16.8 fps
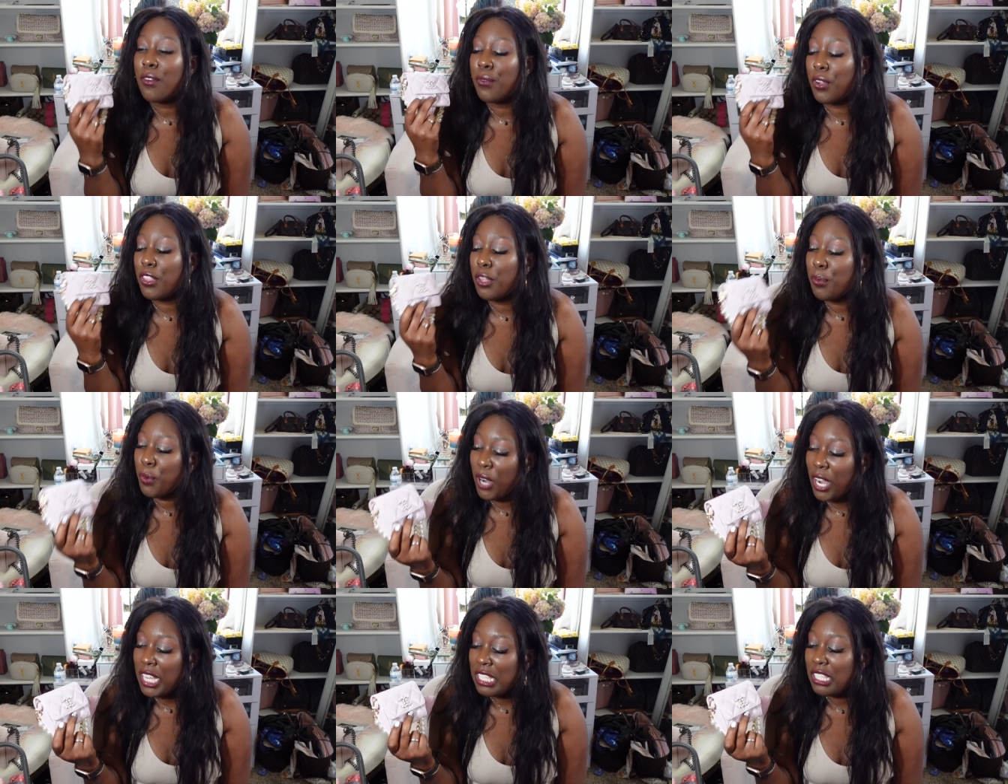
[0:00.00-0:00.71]
for the
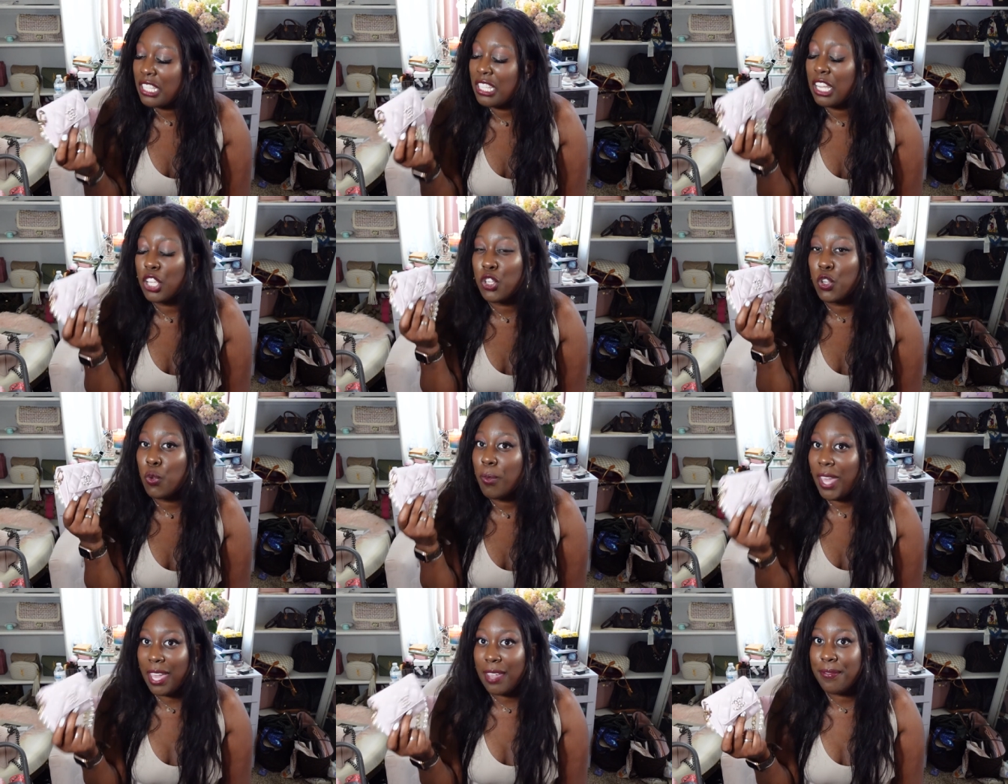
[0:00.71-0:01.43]
price that you
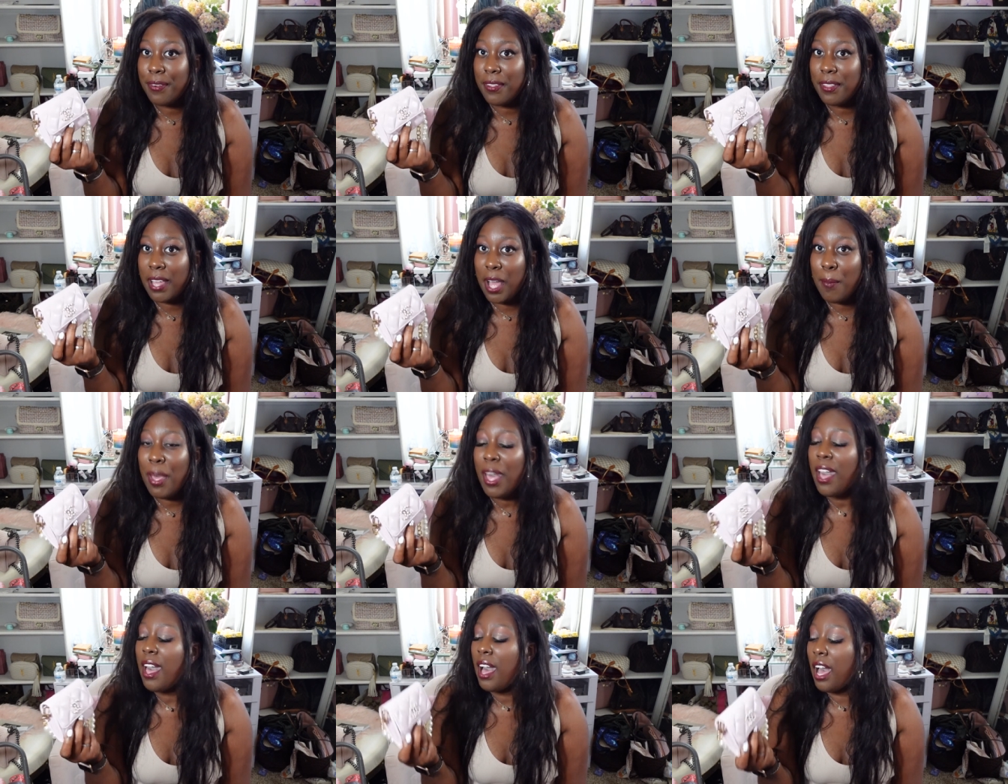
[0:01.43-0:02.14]
pay for them.